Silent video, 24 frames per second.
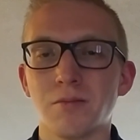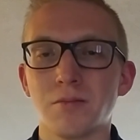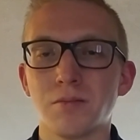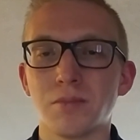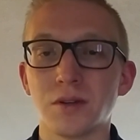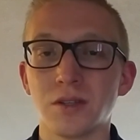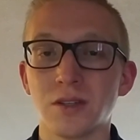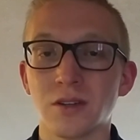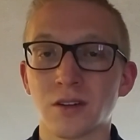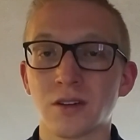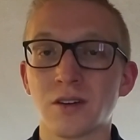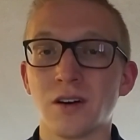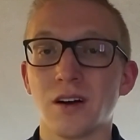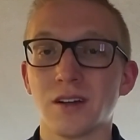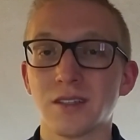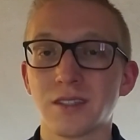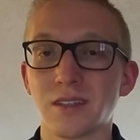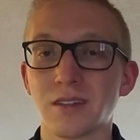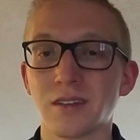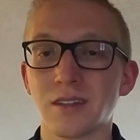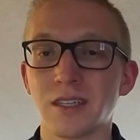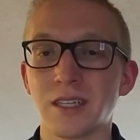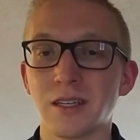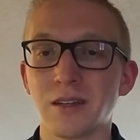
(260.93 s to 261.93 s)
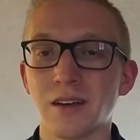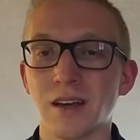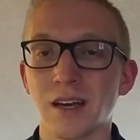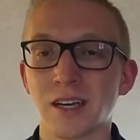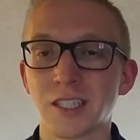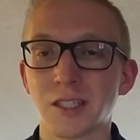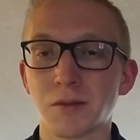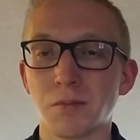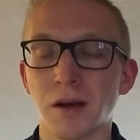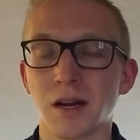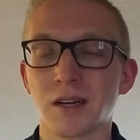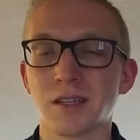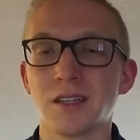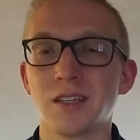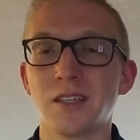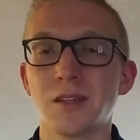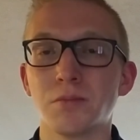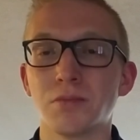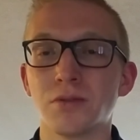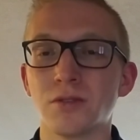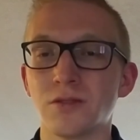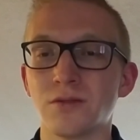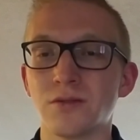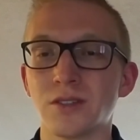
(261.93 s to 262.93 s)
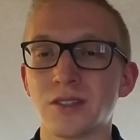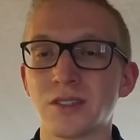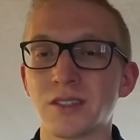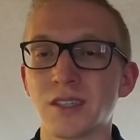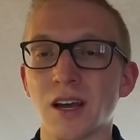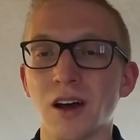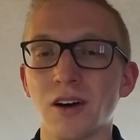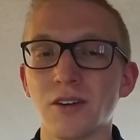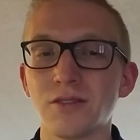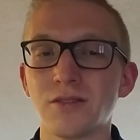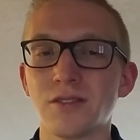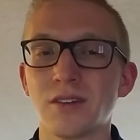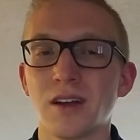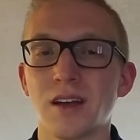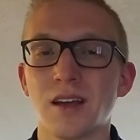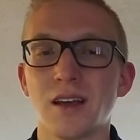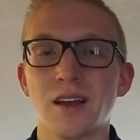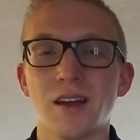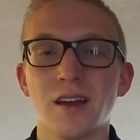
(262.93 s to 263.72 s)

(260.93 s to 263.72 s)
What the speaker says: but you're constantly expected to prove yourself.